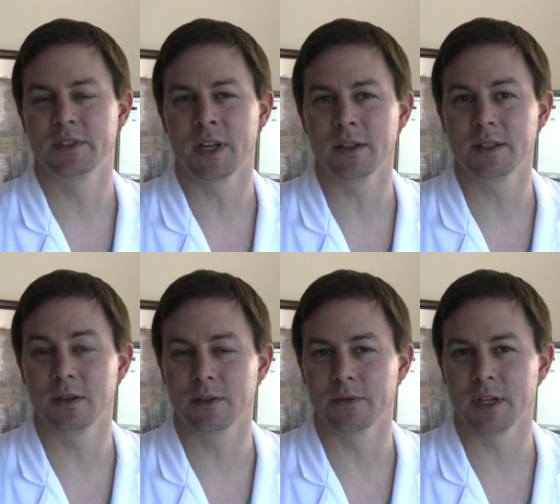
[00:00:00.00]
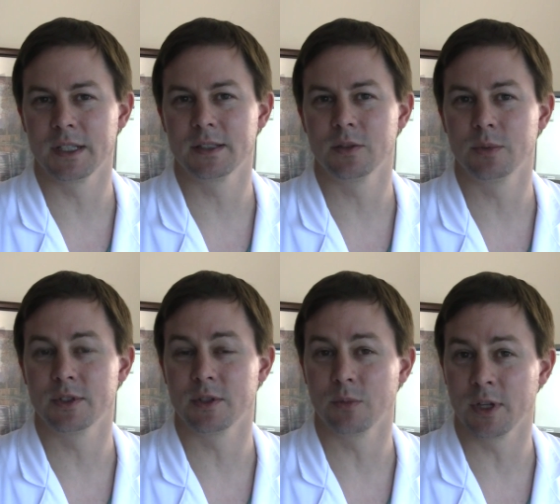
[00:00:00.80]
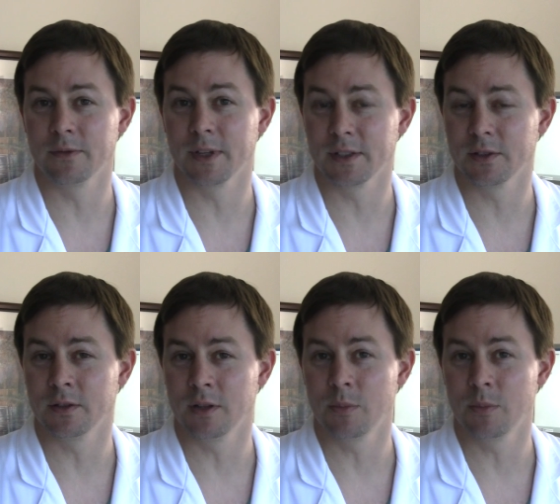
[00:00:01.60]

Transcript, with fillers: Solitaire device opens the blood vessel